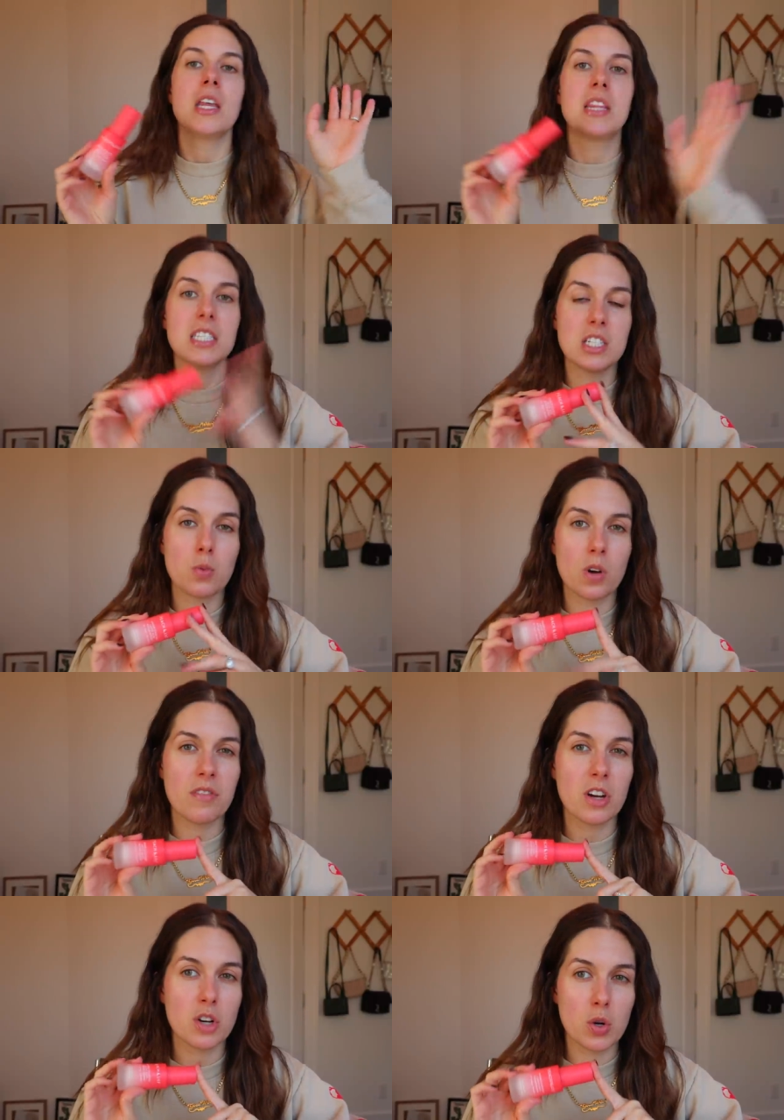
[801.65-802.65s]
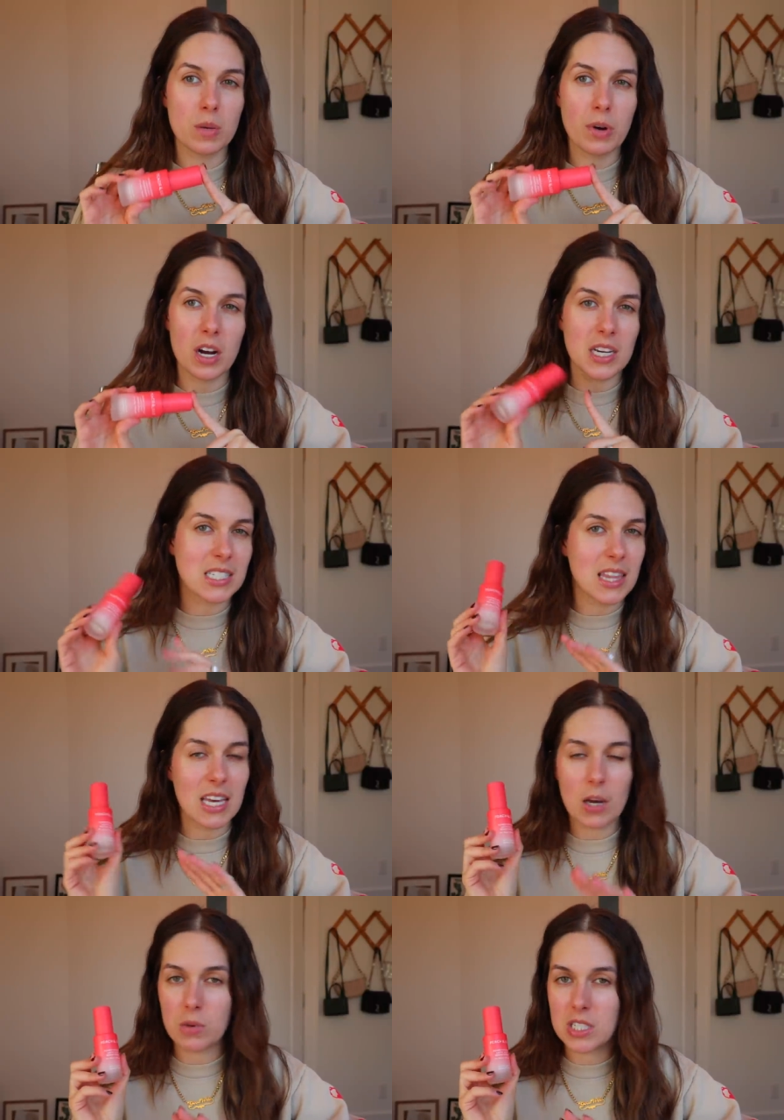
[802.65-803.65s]
This is one of their newer products. I
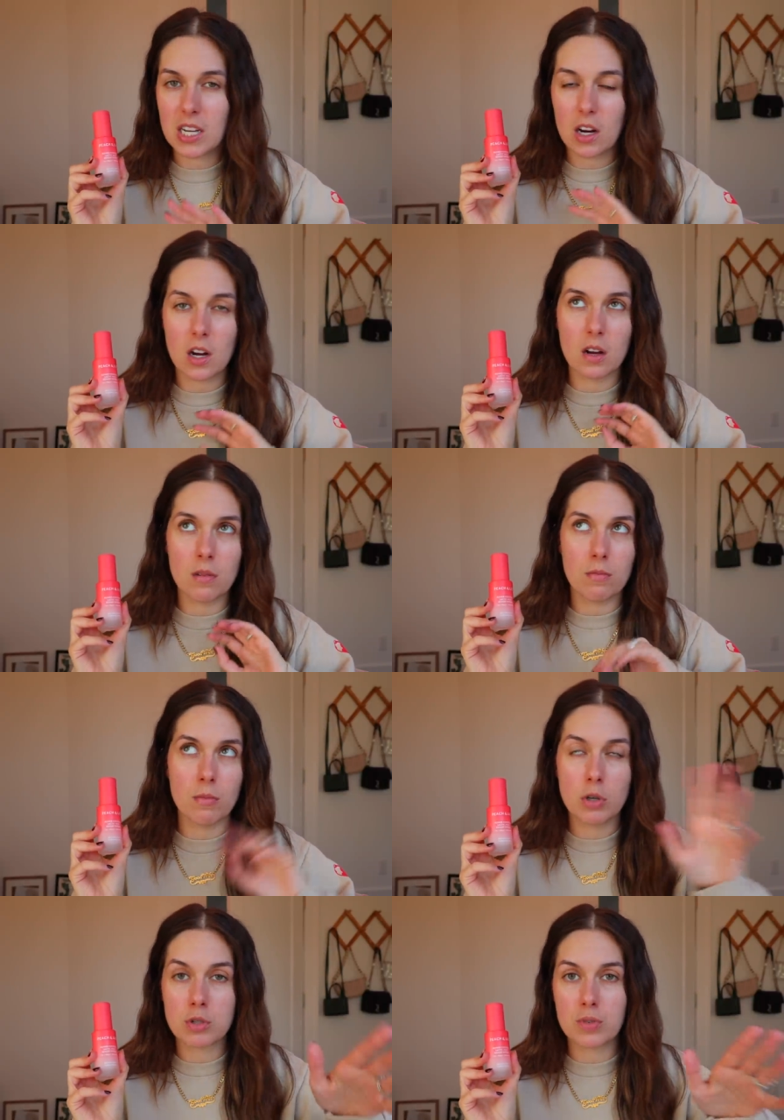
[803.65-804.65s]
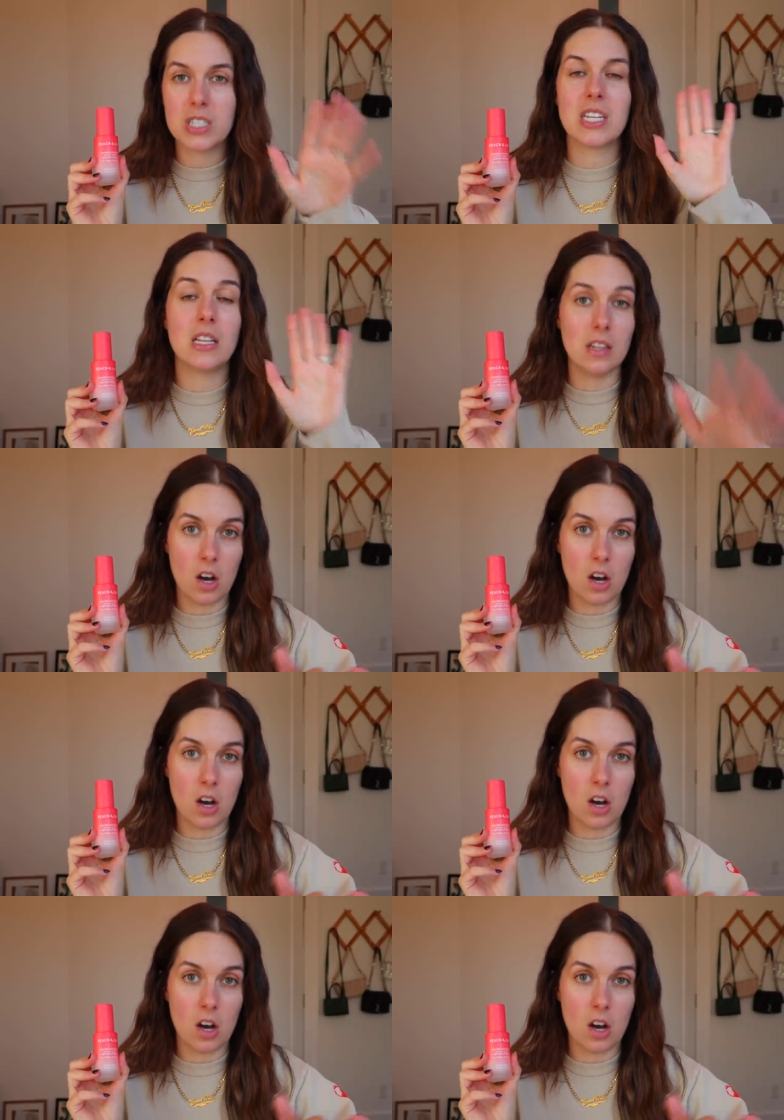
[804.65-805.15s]
think it was their most recent